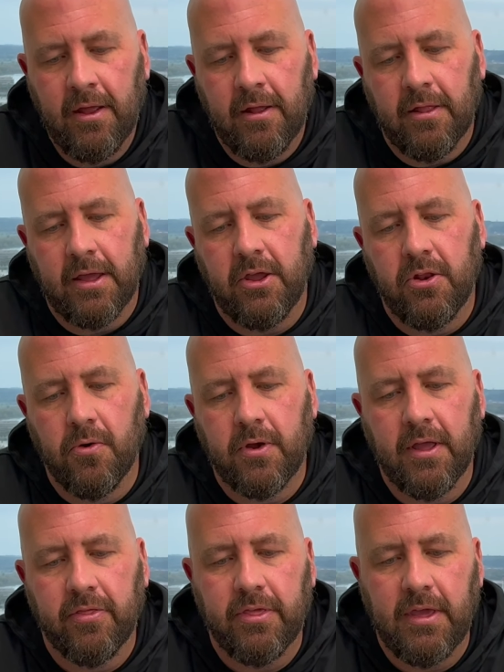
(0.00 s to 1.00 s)
Like you don't
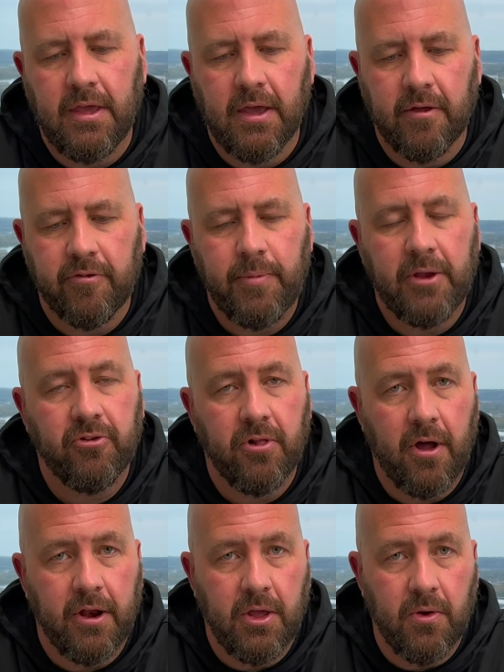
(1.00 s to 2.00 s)
get the uh, spatial
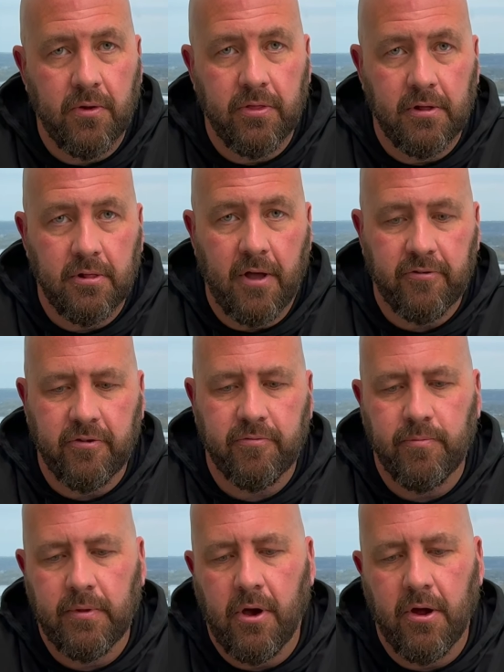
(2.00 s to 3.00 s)
audio and the lossless
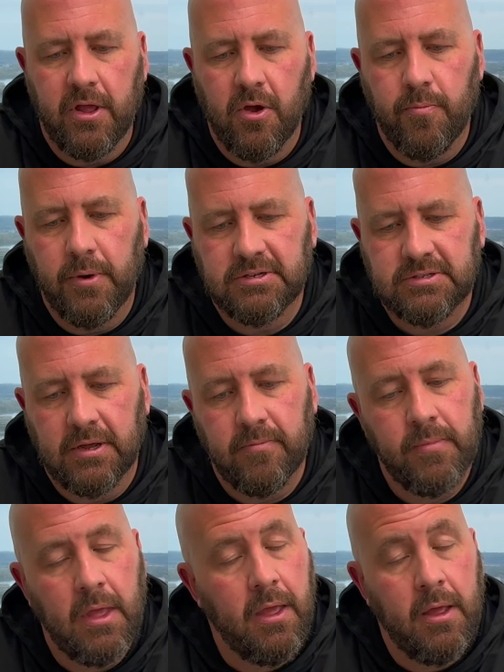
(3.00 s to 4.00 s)
audio, but um,
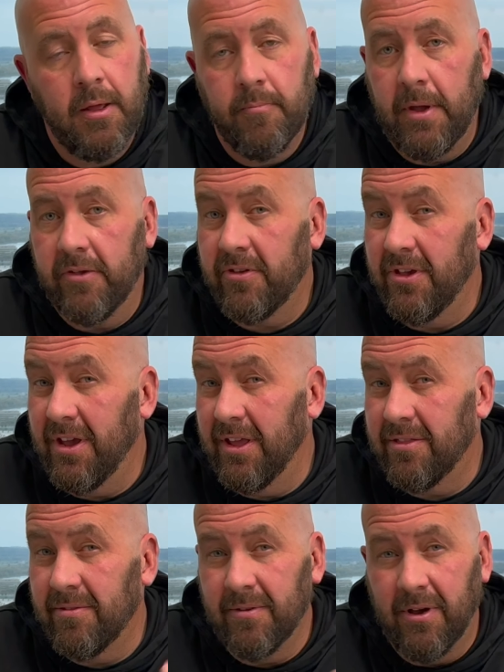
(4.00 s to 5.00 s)
basically you
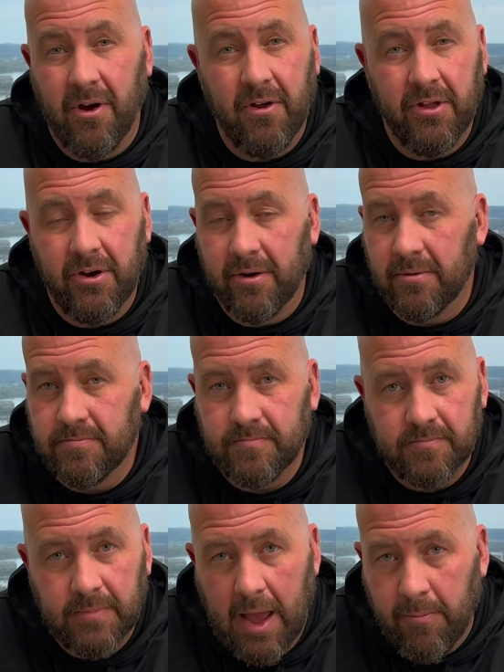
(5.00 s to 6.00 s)
get all their
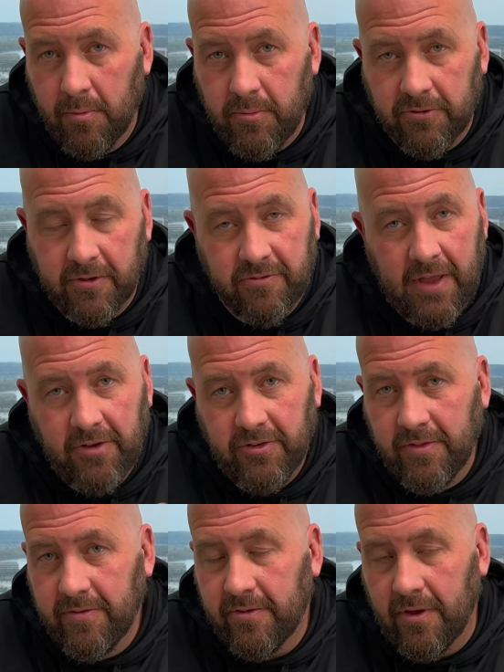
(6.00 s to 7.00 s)
Apple Music
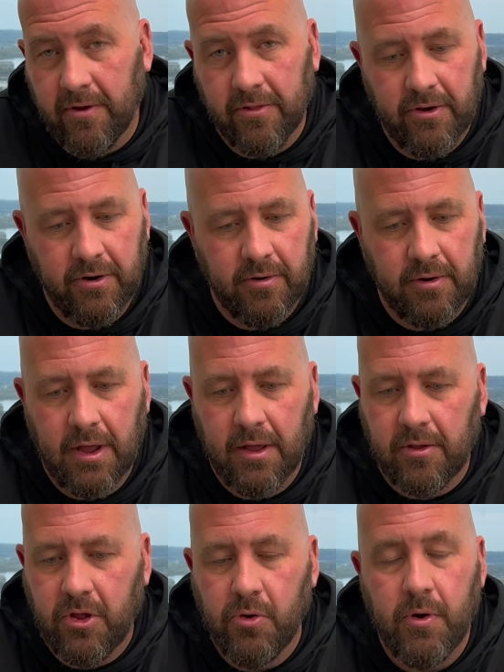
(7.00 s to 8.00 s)
stations, all their uh,
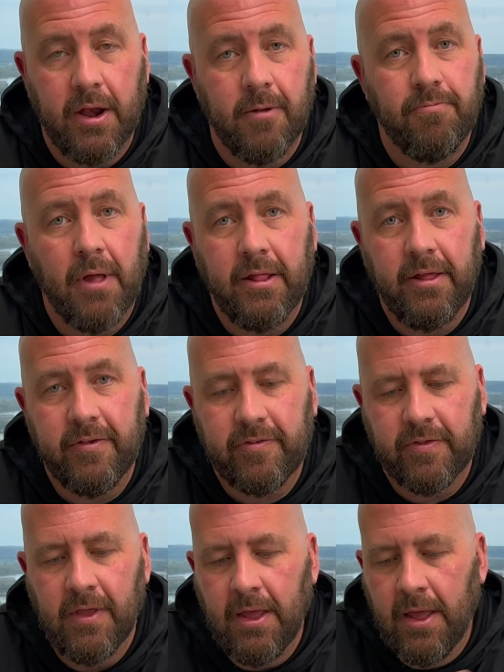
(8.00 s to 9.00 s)
curated
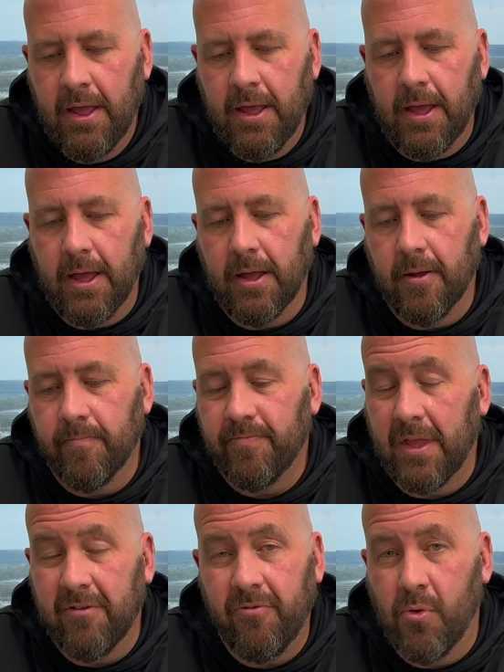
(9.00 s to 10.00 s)
playlists. Um,
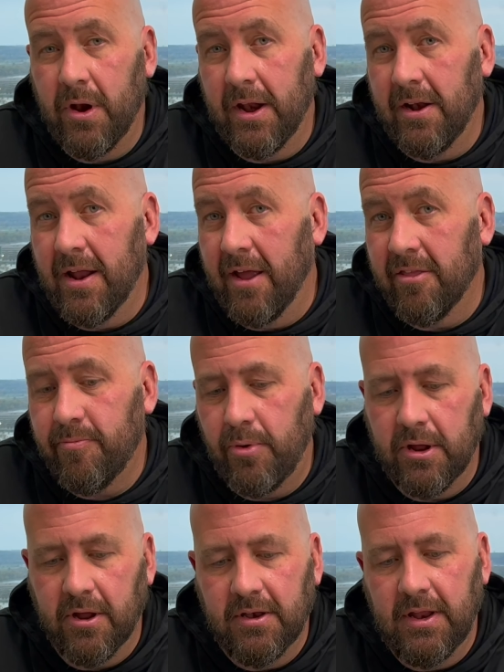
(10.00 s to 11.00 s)
at 4.99, it's a
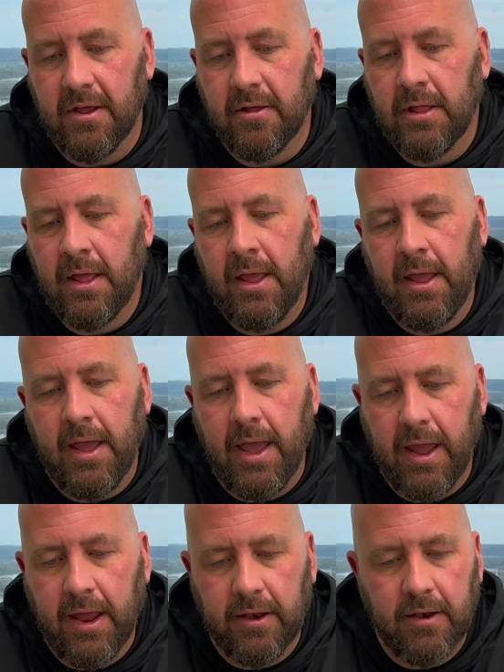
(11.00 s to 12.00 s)
pretty good deal,
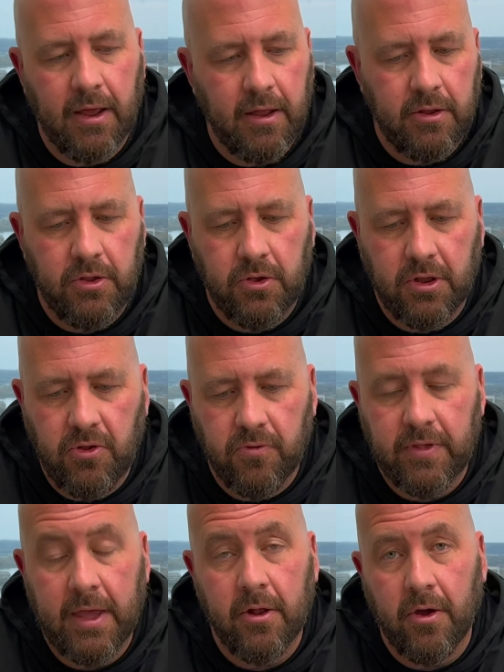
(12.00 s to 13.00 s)
and uh, you can use
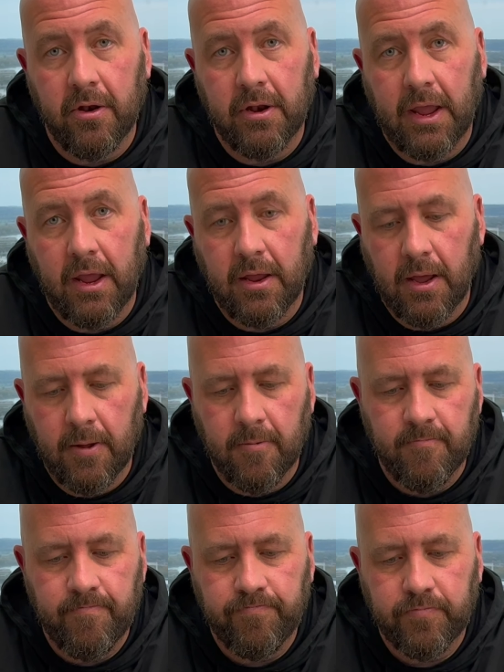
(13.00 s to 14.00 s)
that on a
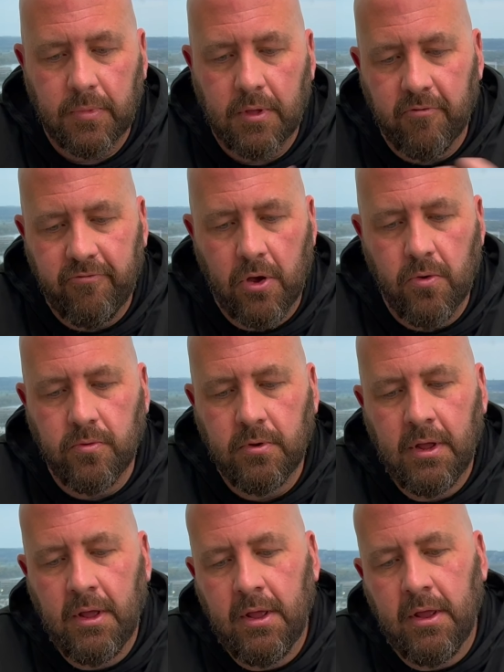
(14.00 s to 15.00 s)
um, phone,
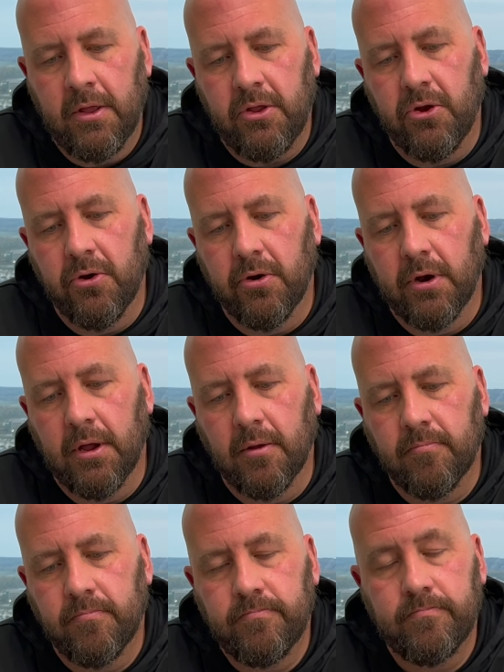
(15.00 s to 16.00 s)
your
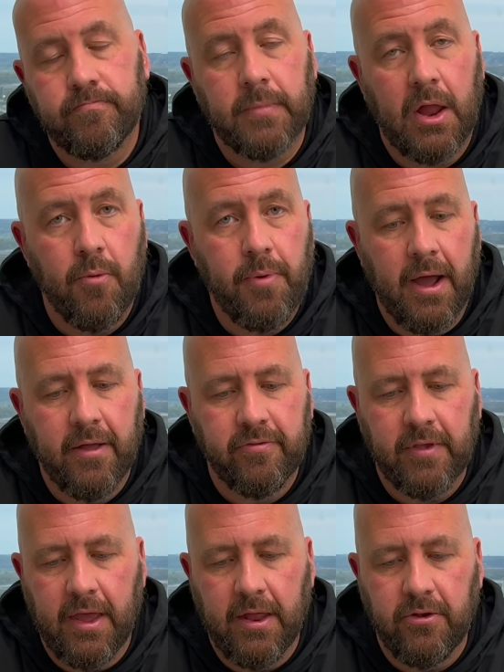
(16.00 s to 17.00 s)
um,
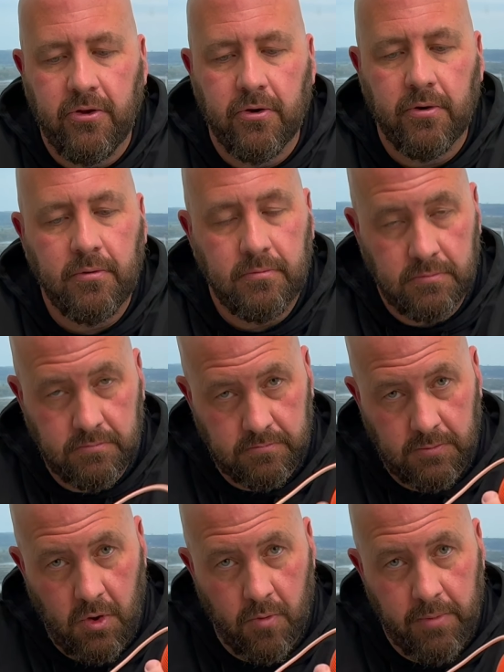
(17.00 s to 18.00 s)
AirPods and your
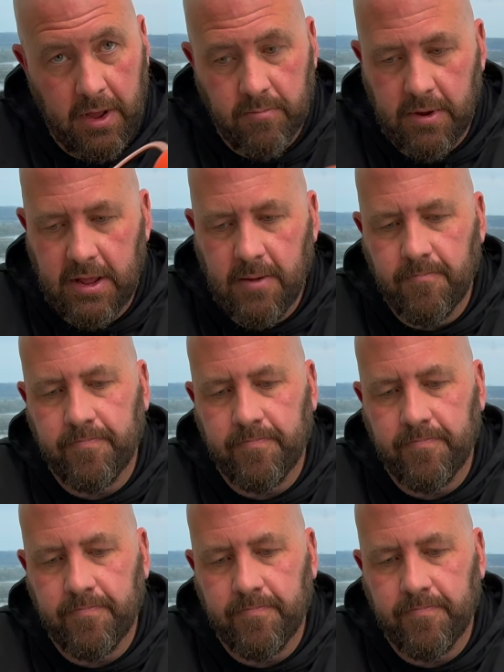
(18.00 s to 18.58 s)
HomePod Mini.